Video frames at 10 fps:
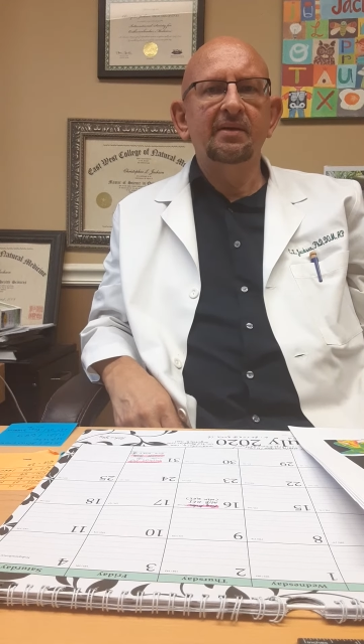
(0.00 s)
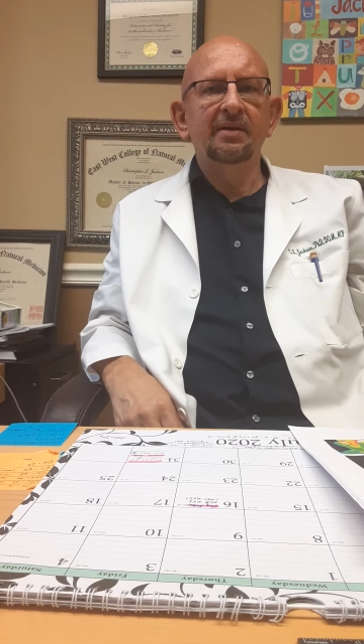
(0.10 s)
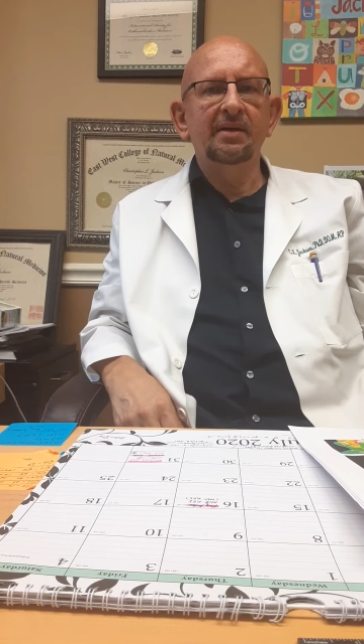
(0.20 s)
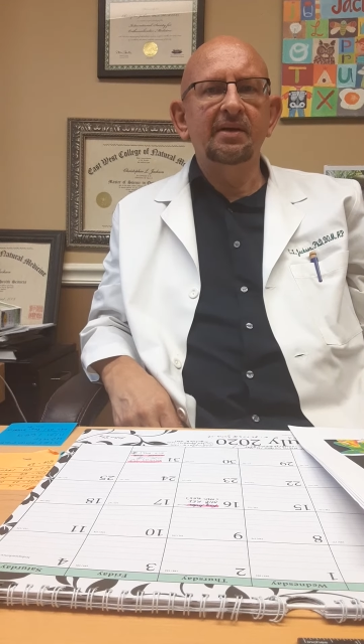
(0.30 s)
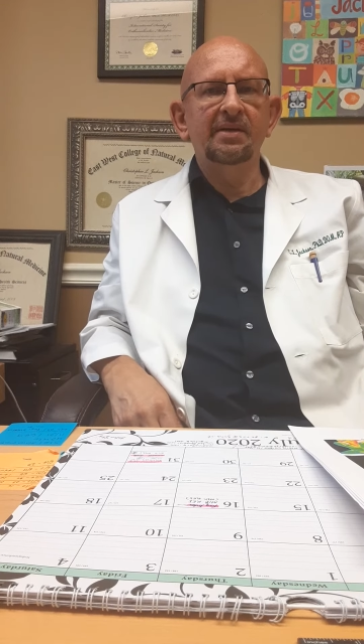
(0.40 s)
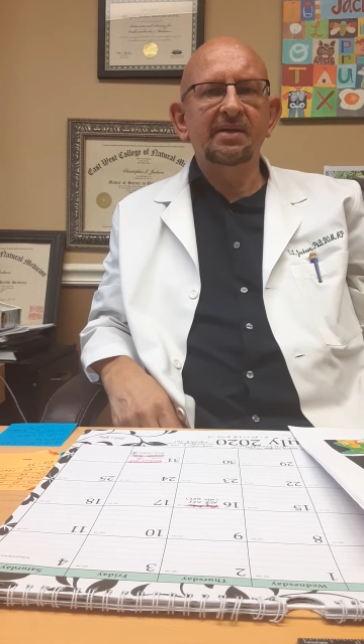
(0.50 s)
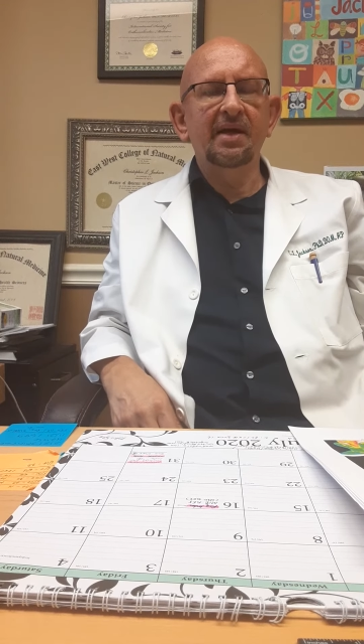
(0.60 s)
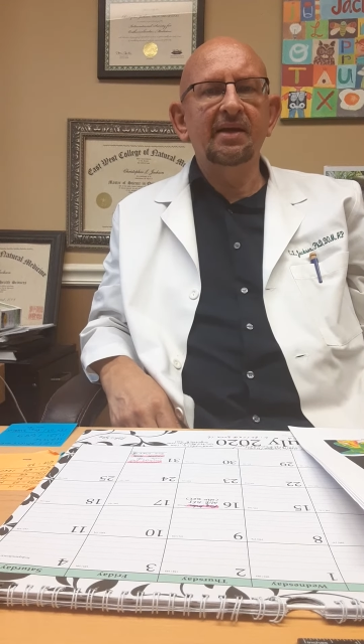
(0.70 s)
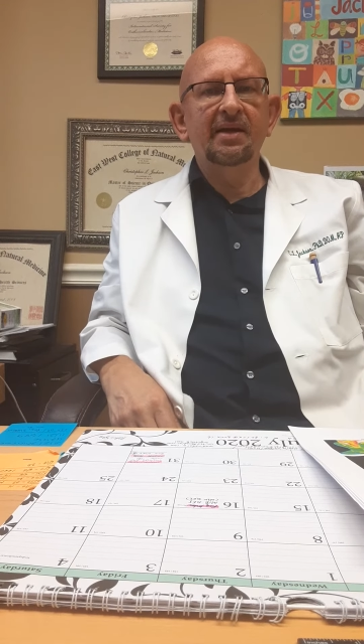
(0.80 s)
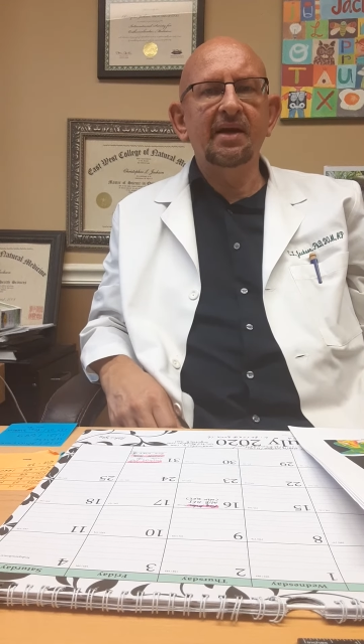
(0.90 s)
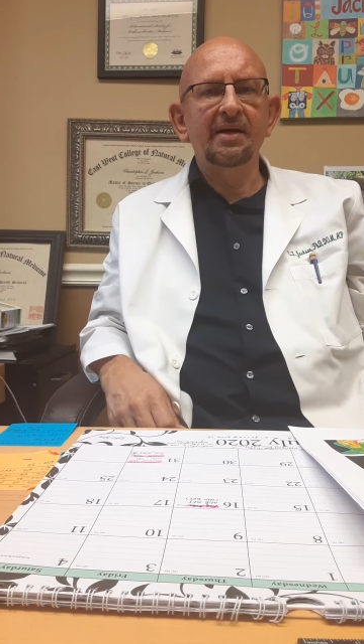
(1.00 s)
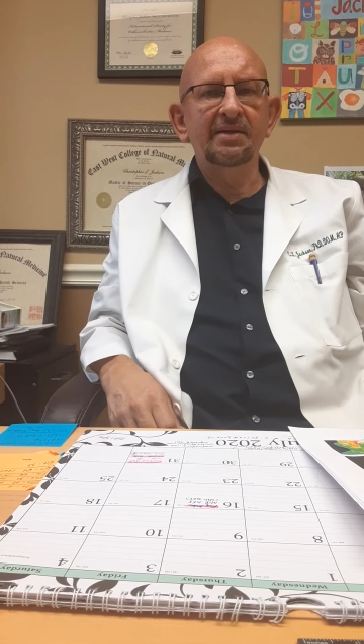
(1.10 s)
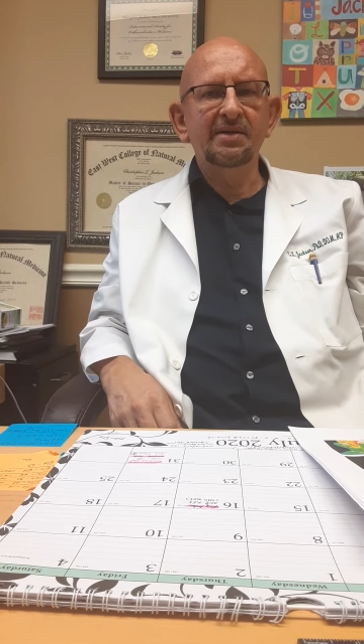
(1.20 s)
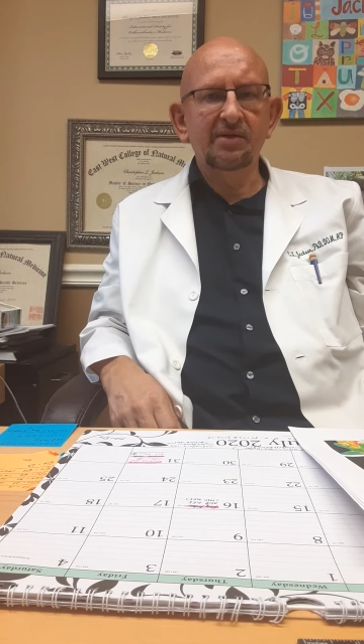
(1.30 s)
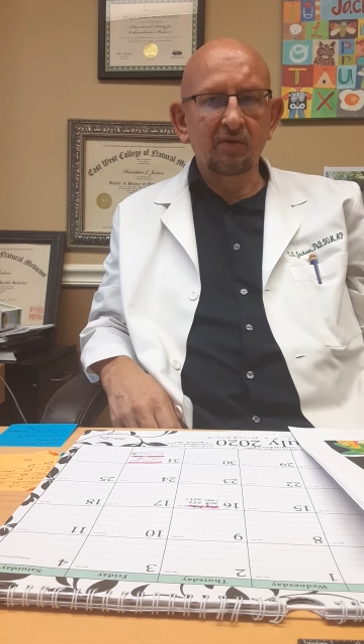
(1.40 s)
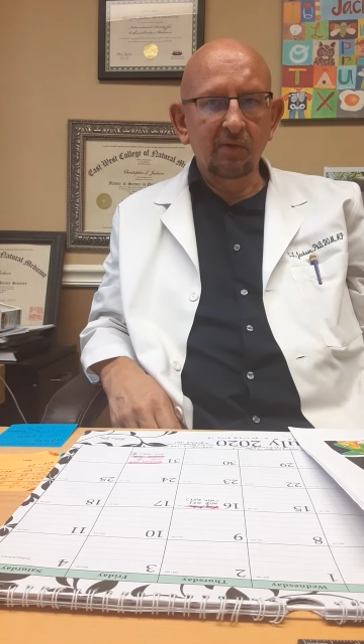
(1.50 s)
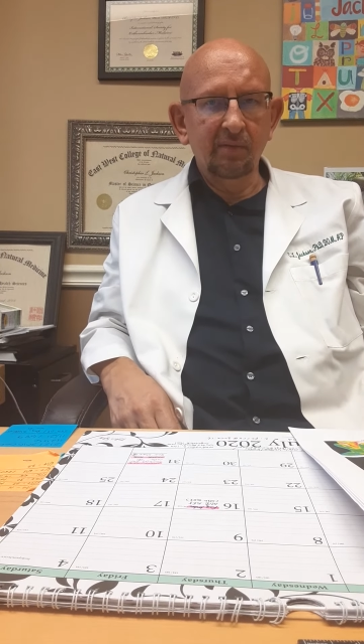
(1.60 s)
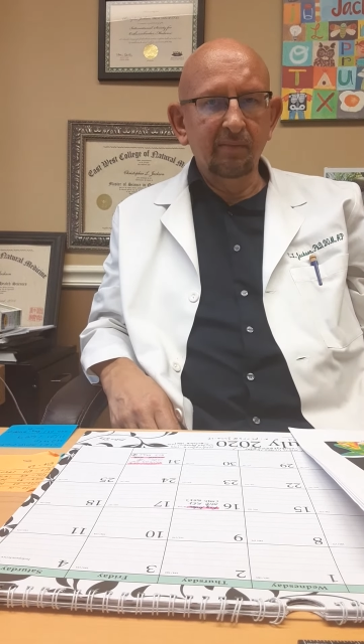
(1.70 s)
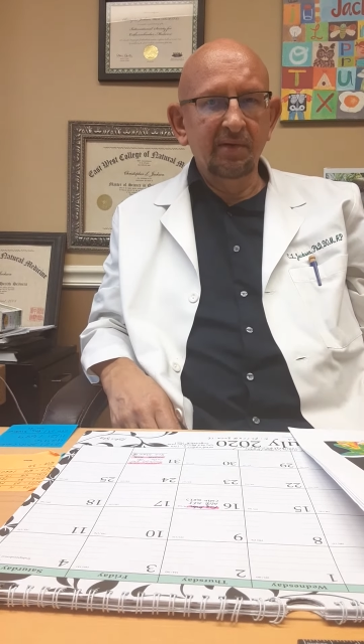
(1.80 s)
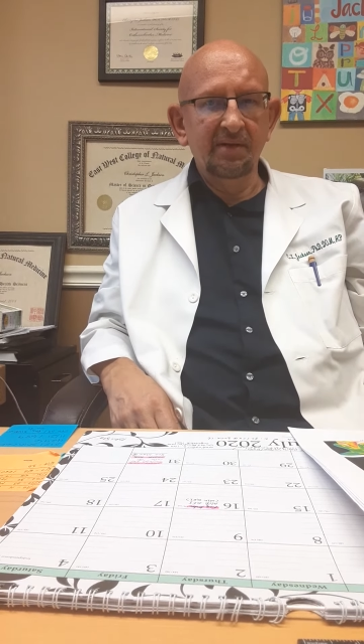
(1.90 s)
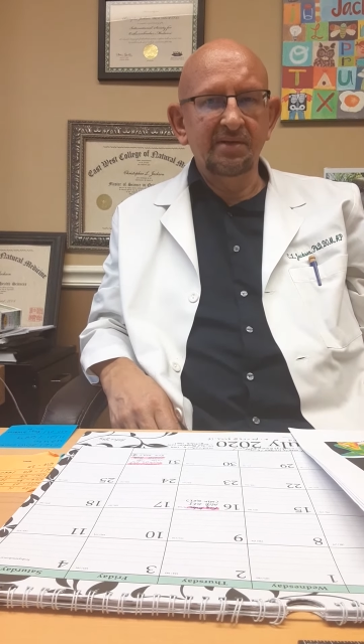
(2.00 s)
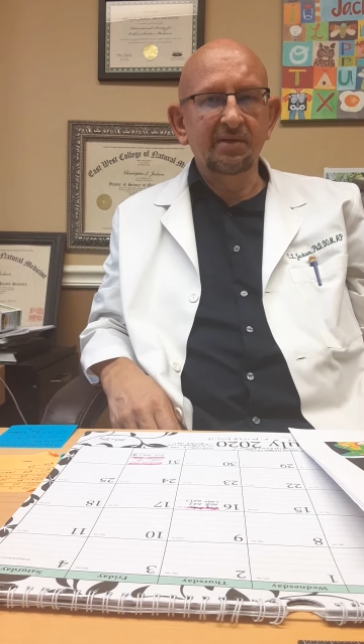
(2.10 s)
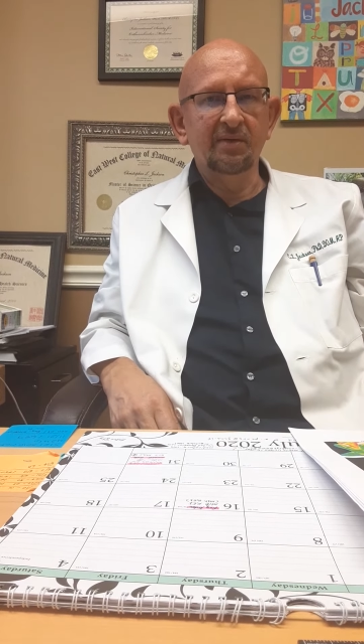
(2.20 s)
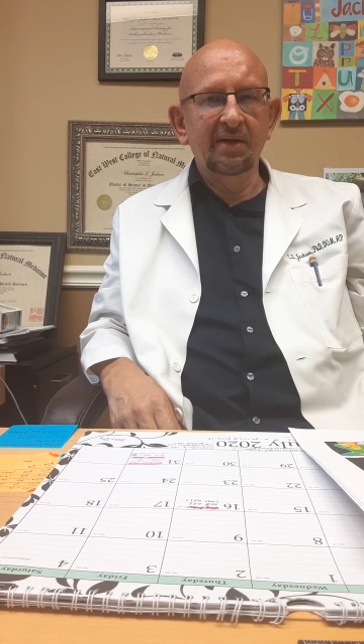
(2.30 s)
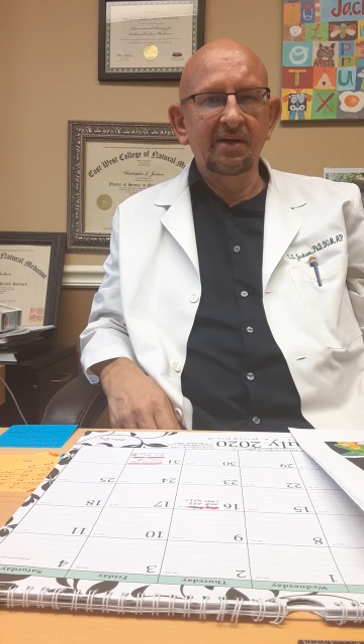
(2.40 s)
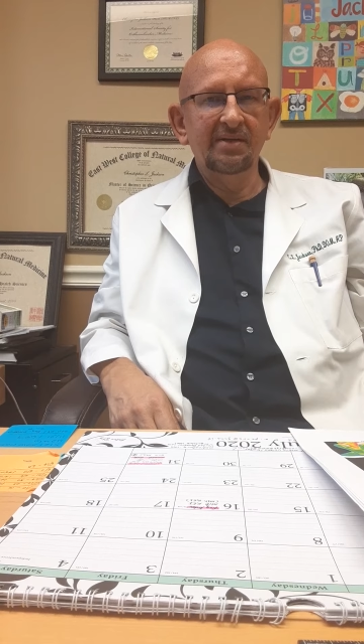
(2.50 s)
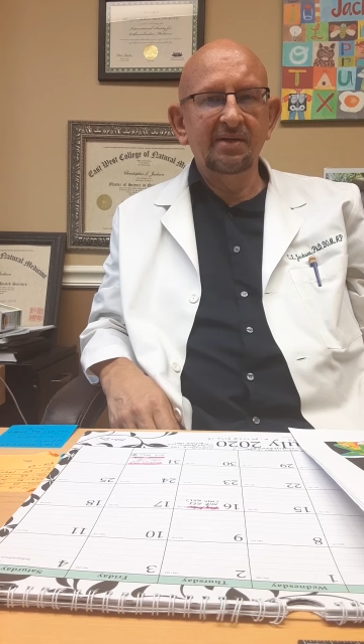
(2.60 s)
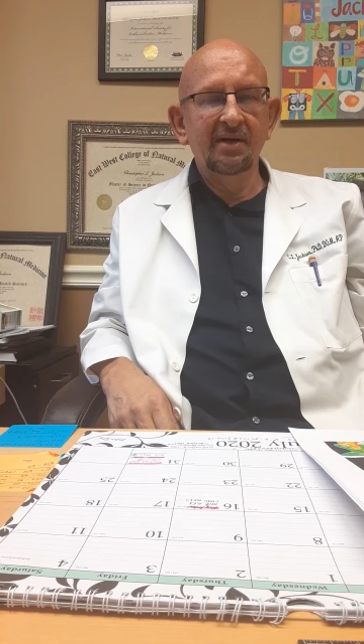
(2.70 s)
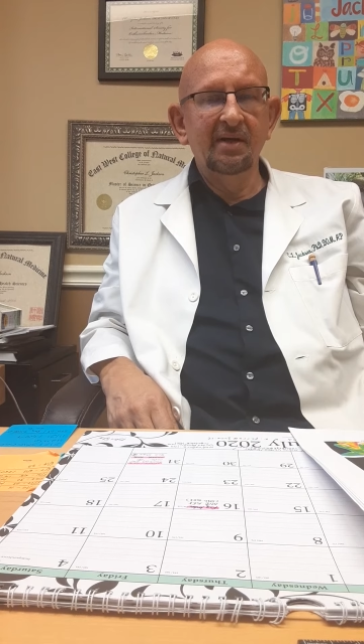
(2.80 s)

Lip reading: the cytokine storm, it's known as.